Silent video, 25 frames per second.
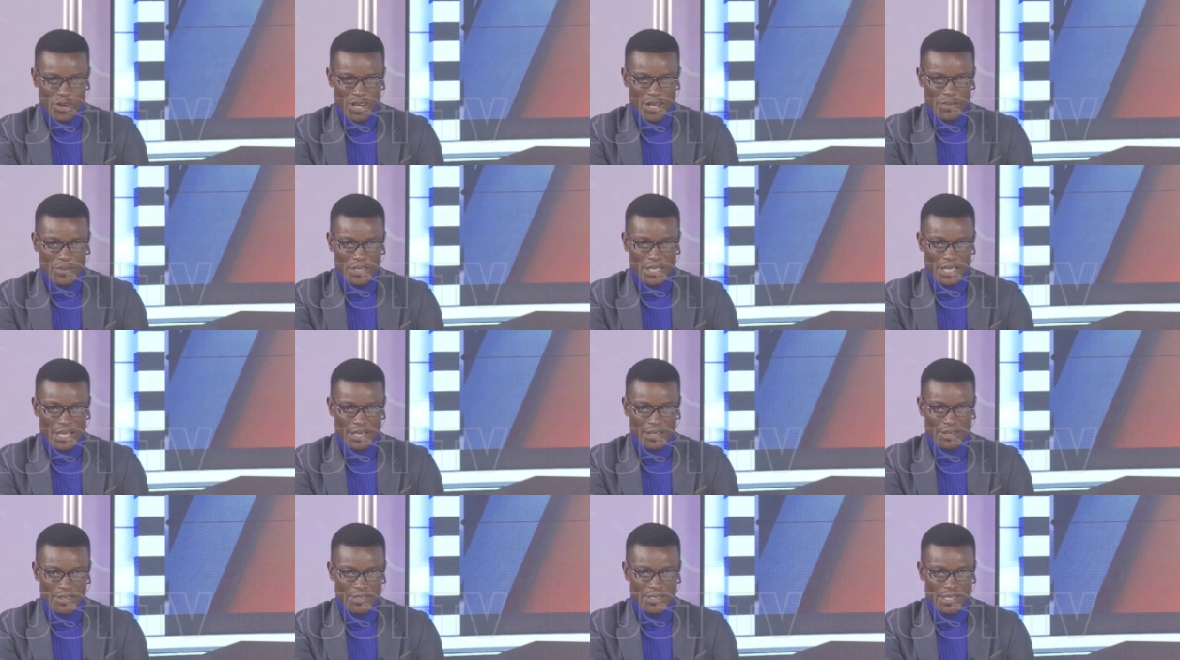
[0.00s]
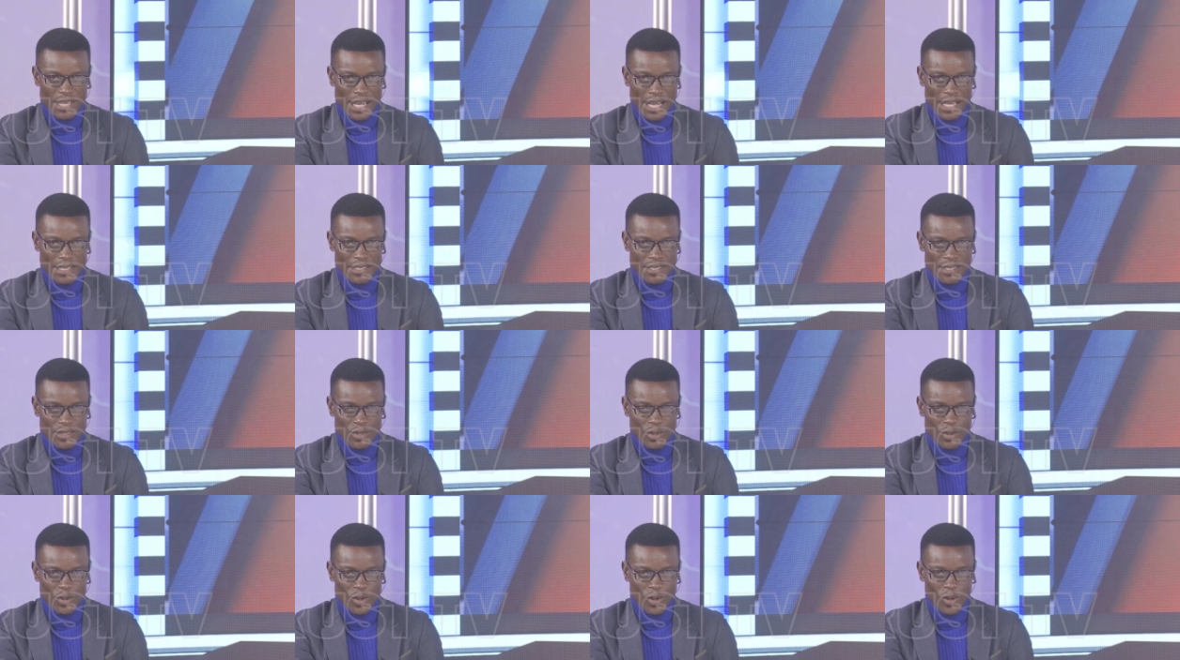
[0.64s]
one because the
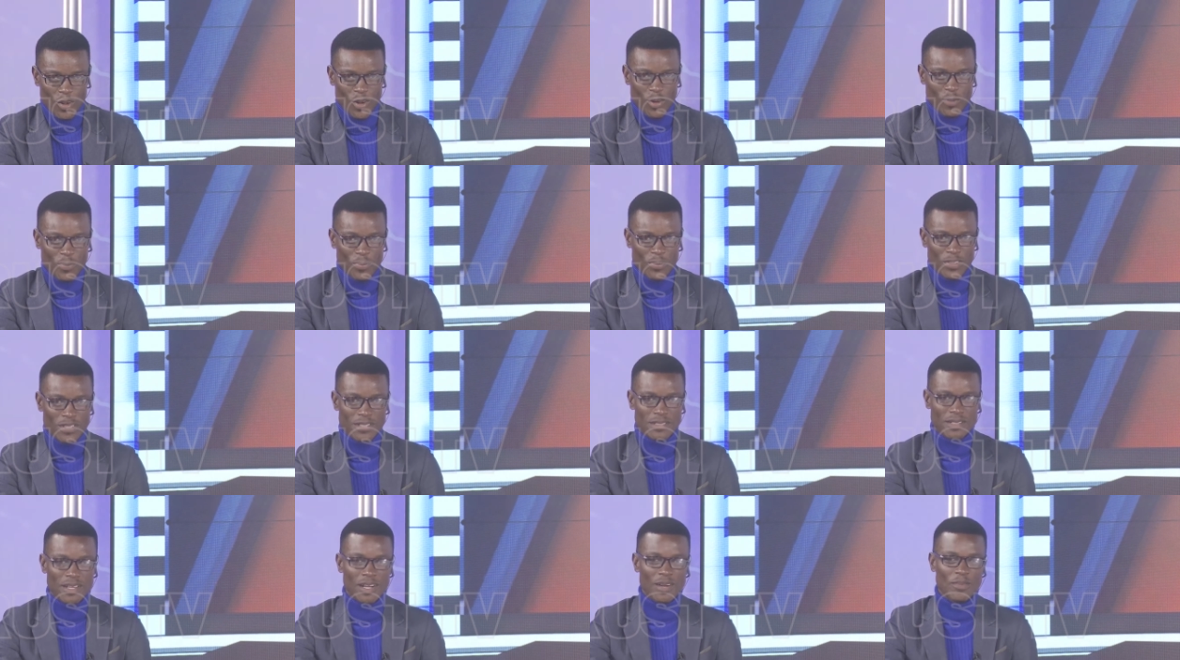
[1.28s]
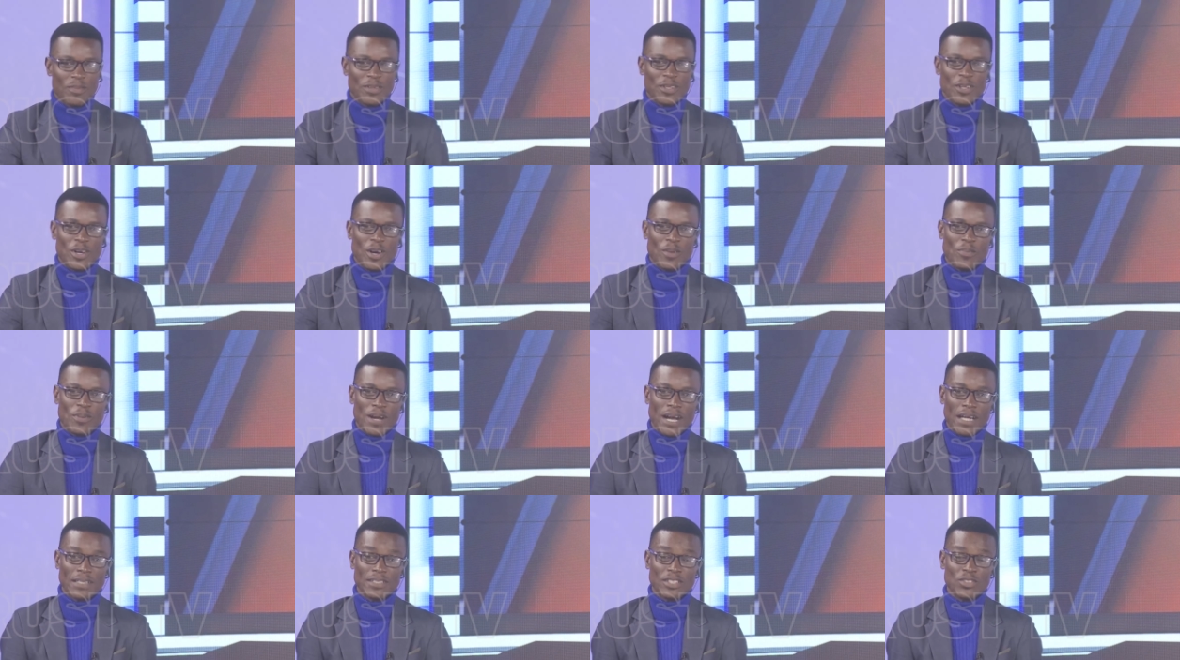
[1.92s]
ITO Cup is coming
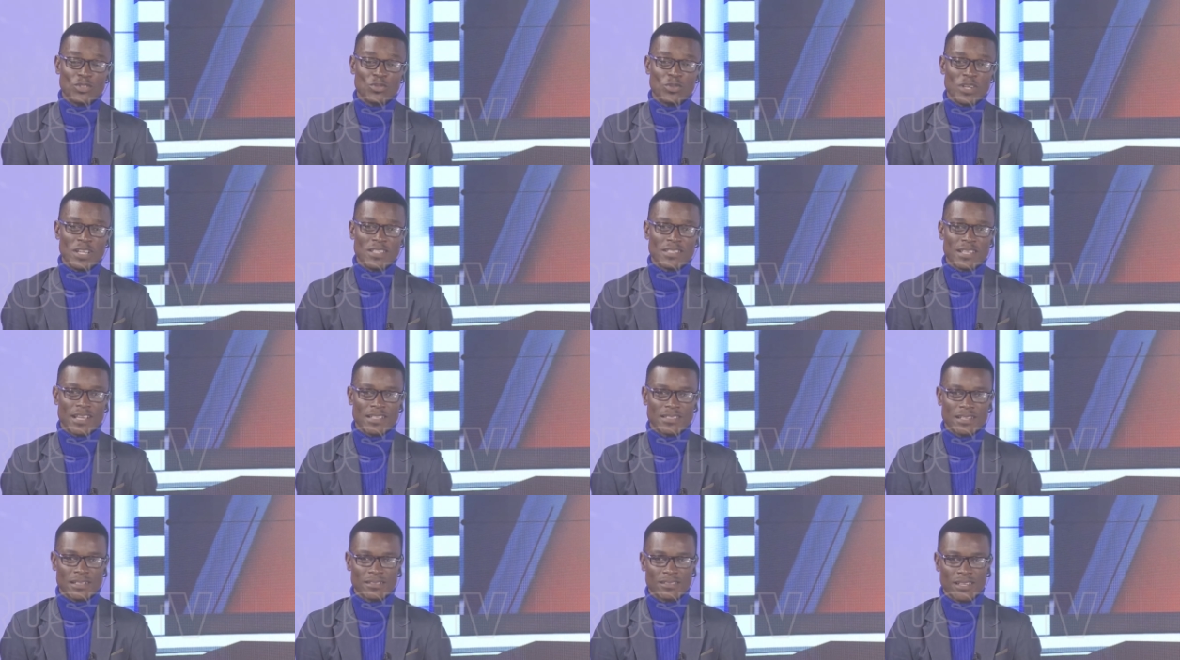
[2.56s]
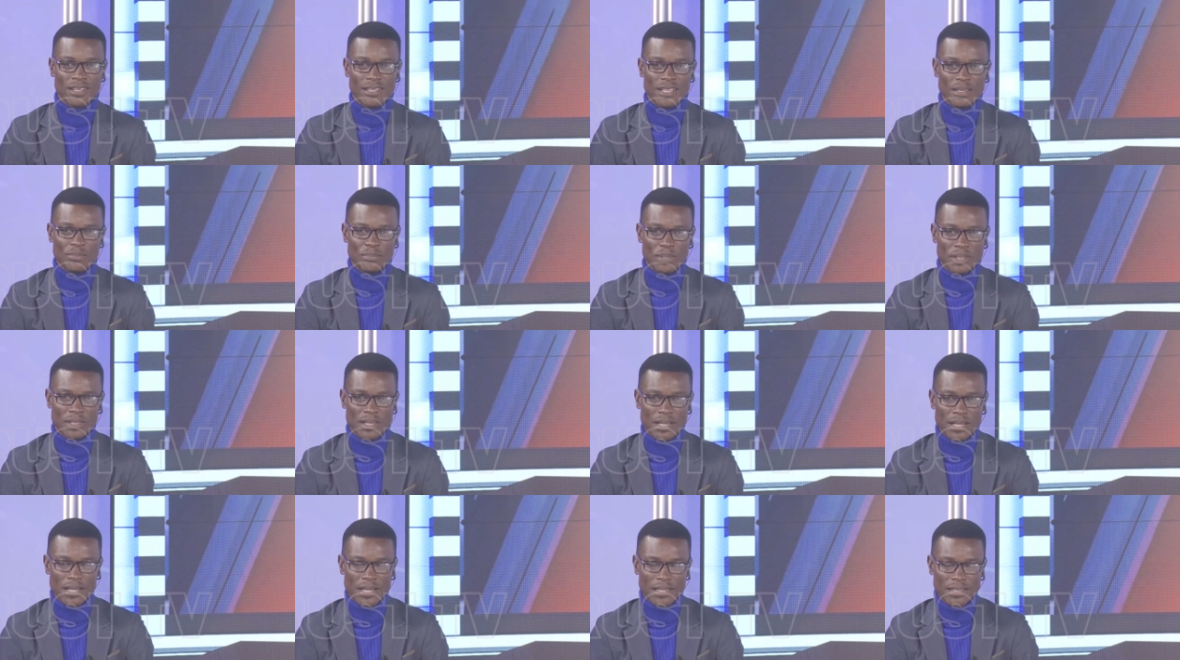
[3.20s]
up and the race has actually
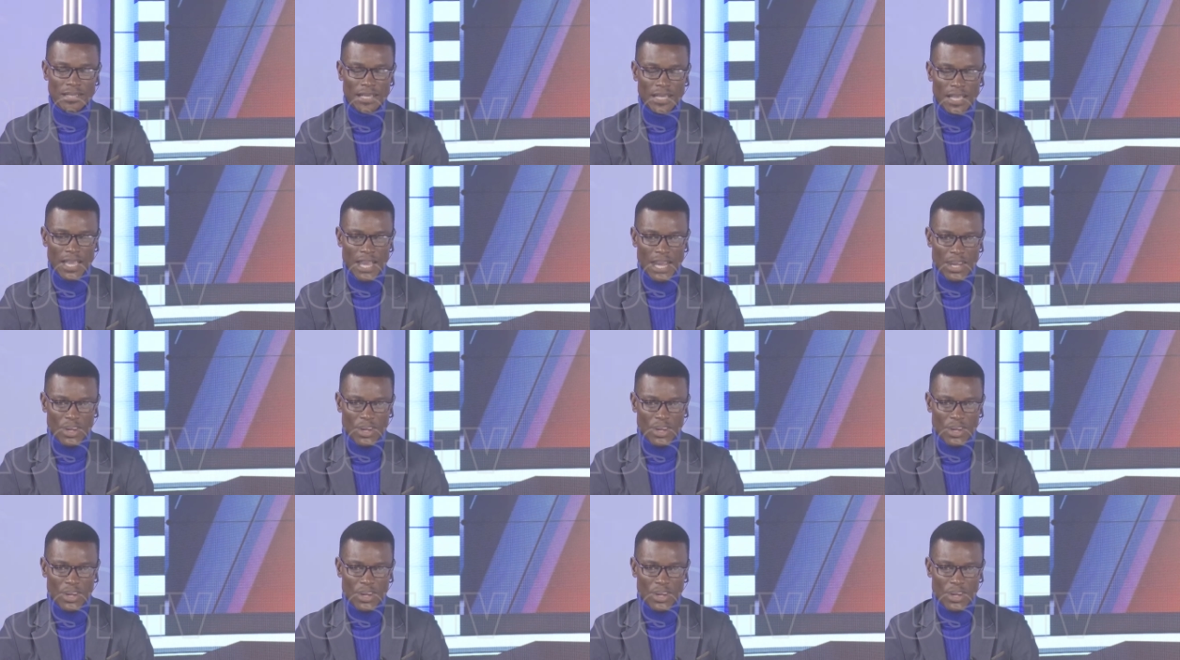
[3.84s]
begun.